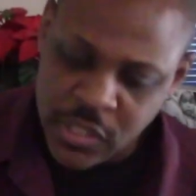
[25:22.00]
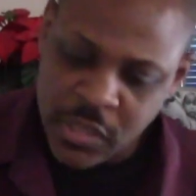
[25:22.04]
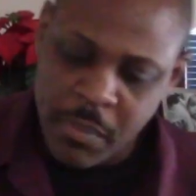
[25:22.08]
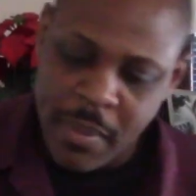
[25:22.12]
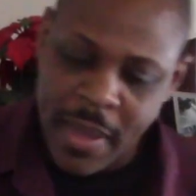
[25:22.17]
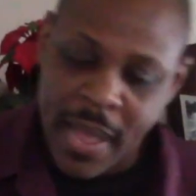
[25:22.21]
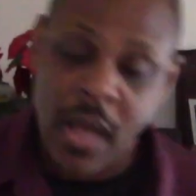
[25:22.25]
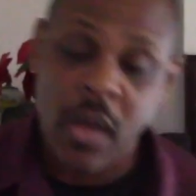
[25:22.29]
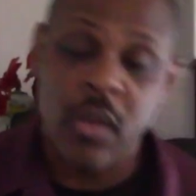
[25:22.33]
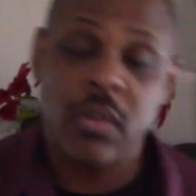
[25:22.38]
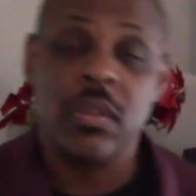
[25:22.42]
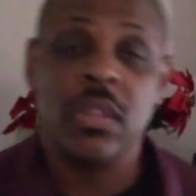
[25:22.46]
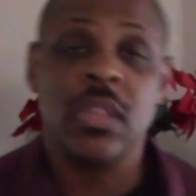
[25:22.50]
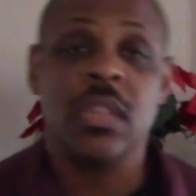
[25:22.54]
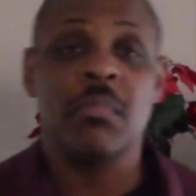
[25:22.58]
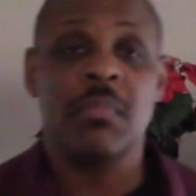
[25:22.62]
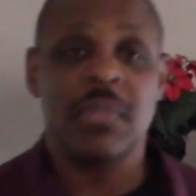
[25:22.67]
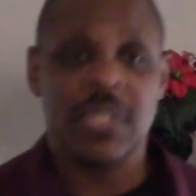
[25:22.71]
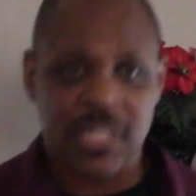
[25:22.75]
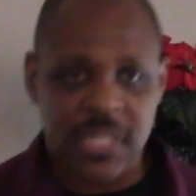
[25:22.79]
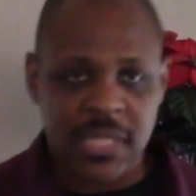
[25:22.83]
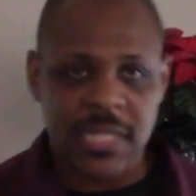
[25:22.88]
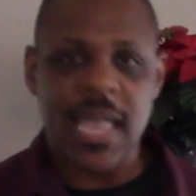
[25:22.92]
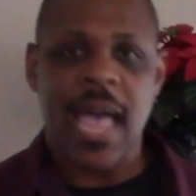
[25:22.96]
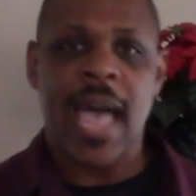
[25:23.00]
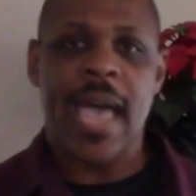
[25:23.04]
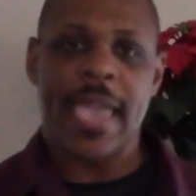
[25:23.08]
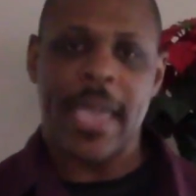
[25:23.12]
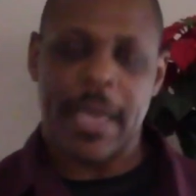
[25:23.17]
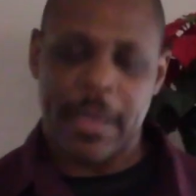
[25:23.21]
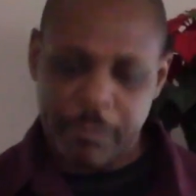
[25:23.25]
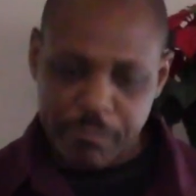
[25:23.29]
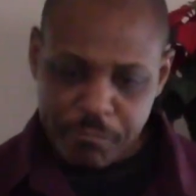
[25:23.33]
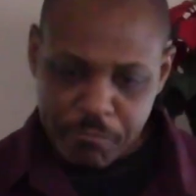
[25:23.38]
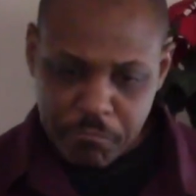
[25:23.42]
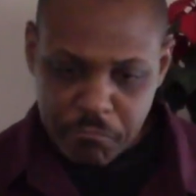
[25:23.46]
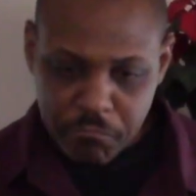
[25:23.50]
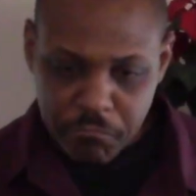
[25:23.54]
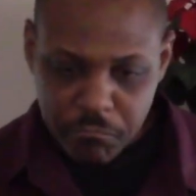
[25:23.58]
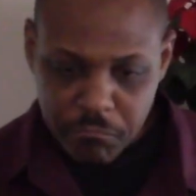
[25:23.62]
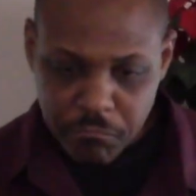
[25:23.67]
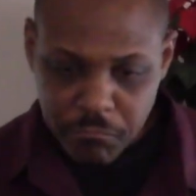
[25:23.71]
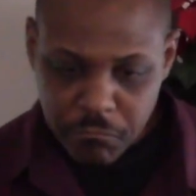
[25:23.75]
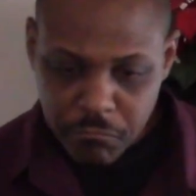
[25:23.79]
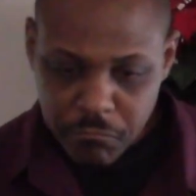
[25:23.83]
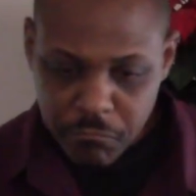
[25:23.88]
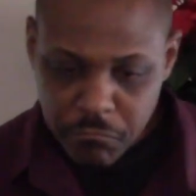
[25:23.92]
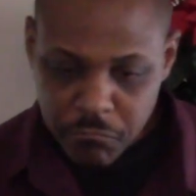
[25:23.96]
about the Messiah,
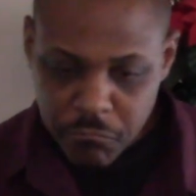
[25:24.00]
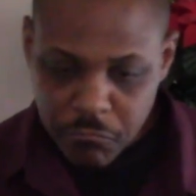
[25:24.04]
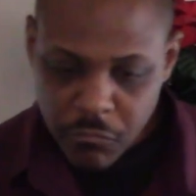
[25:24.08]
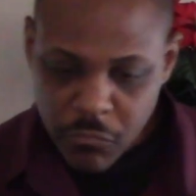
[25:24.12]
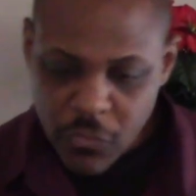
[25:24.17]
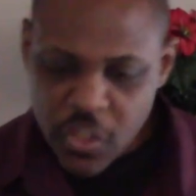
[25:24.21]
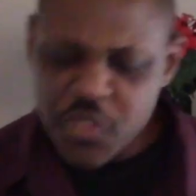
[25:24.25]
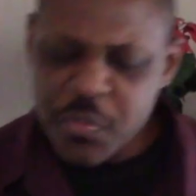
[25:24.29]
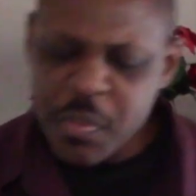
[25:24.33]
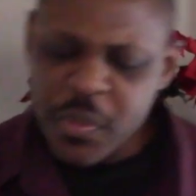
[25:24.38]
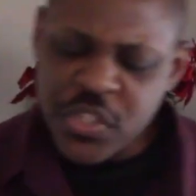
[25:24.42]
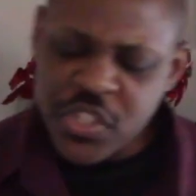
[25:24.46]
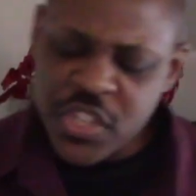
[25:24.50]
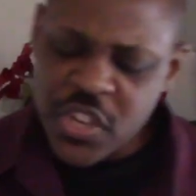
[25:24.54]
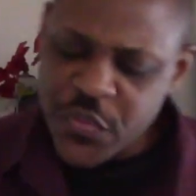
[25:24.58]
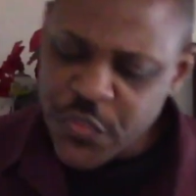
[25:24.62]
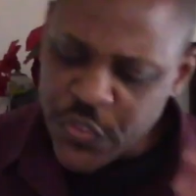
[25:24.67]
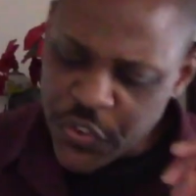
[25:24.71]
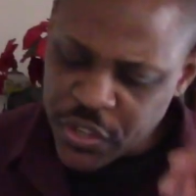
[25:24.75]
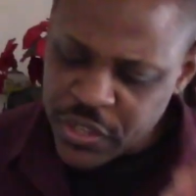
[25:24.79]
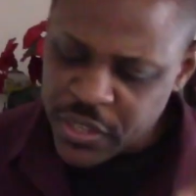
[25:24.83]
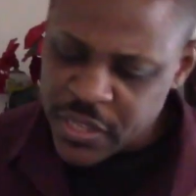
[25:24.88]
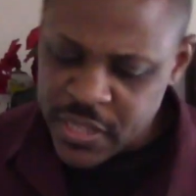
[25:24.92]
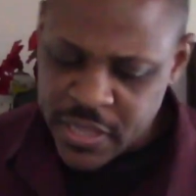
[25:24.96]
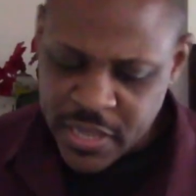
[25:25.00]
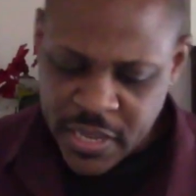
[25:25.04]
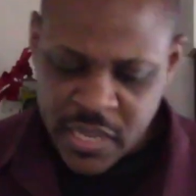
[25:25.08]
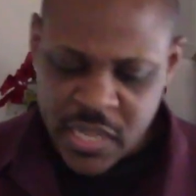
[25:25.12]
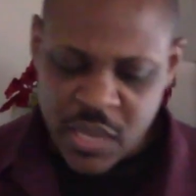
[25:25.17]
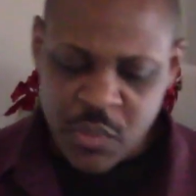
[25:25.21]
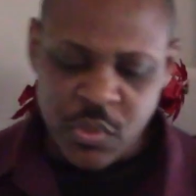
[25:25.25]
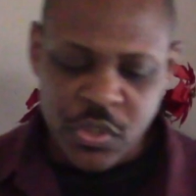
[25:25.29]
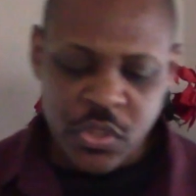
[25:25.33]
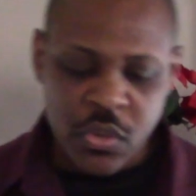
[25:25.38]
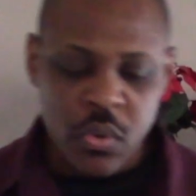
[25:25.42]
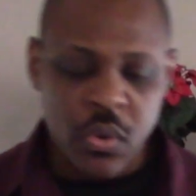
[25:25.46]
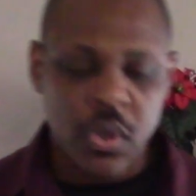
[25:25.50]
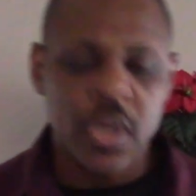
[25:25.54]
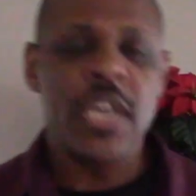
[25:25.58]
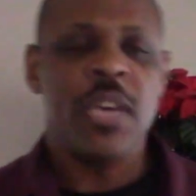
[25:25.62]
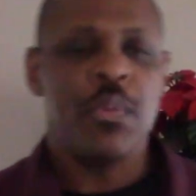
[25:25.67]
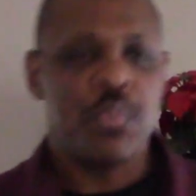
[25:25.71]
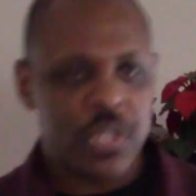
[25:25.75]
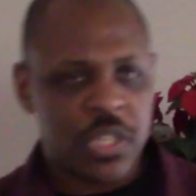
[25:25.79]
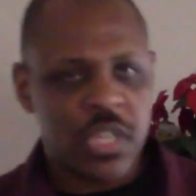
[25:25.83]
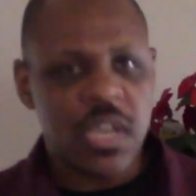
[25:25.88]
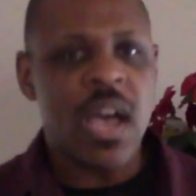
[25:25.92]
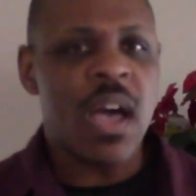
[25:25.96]
specifically that he was going, he
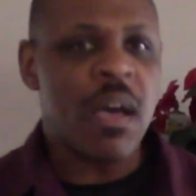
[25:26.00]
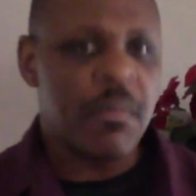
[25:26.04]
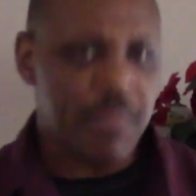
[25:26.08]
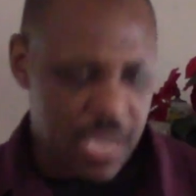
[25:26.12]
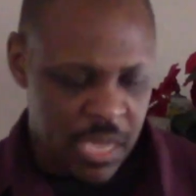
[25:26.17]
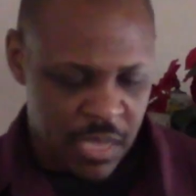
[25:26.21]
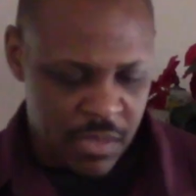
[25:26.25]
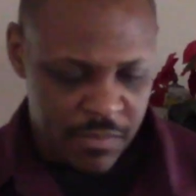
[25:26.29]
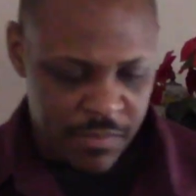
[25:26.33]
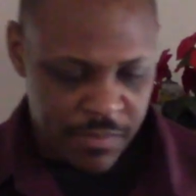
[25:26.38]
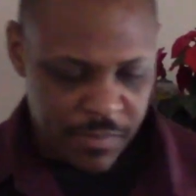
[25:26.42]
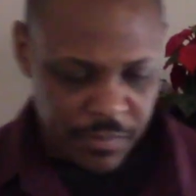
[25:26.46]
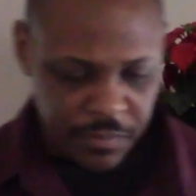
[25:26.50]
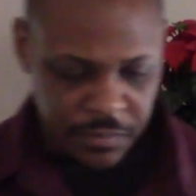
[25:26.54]
was coming,